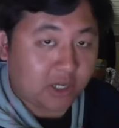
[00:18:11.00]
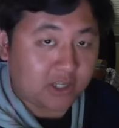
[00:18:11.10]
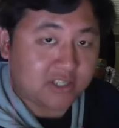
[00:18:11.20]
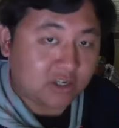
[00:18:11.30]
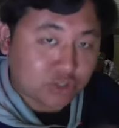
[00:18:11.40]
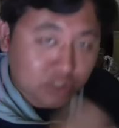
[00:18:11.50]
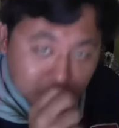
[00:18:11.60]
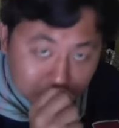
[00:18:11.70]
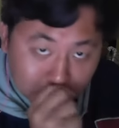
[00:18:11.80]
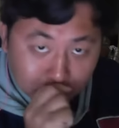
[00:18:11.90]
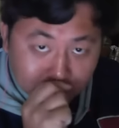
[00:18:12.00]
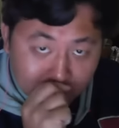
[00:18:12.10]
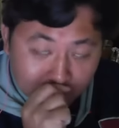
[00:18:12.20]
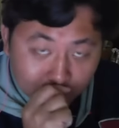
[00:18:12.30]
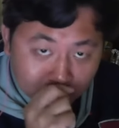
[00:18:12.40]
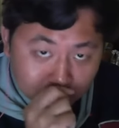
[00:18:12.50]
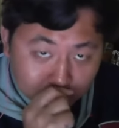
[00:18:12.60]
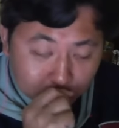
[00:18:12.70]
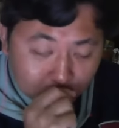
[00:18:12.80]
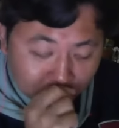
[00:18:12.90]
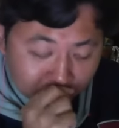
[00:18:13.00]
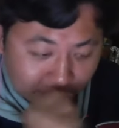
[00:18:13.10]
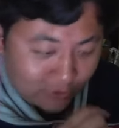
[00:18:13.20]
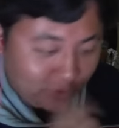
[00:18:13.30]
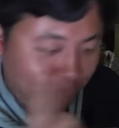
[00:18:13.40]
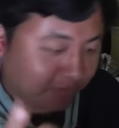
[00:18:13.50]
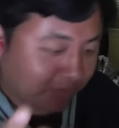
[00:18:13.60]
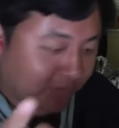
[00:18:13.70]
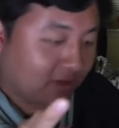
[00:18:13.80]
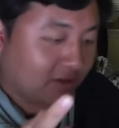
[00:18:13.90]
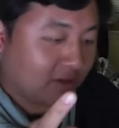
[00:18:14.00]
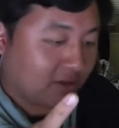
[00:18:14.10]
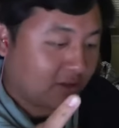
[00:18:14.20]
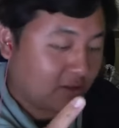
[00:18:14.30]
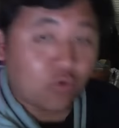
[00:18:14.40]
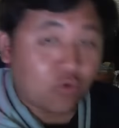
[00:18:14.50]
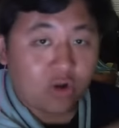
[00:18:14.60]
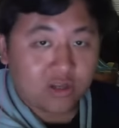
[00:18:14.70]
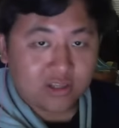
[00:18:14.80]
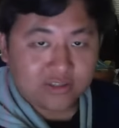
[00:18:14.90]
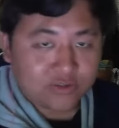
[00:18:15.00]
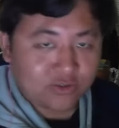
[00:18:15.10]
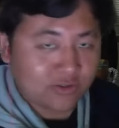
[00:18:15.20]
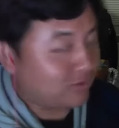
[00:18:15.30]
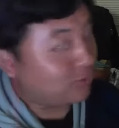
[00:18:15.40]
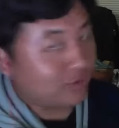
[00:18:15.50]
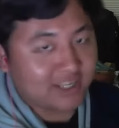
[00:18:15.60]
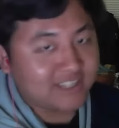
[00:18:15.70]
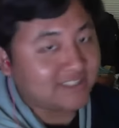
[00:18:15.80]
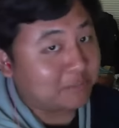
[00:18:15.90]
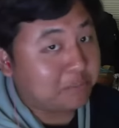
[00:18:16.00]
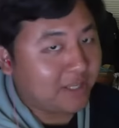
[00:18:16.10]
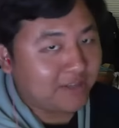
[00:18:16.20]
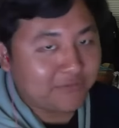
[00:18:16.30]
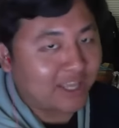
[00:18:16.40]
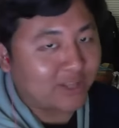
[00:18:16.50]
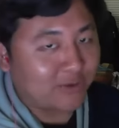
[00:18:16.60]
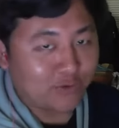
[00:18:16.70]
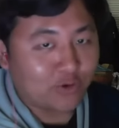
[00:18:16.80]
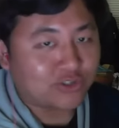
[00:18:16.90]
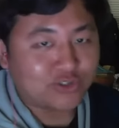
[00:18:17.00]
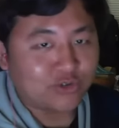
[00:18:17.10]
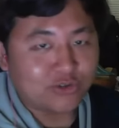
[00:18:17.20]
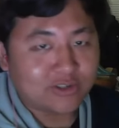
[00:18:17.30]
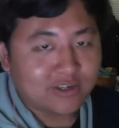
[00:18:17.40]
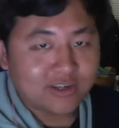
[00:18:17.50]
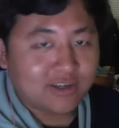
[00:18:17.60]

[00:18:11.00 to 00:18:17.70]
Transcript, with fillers: um, because there's the there's that one dude from new orleans dude dude he's a big fan of yours dude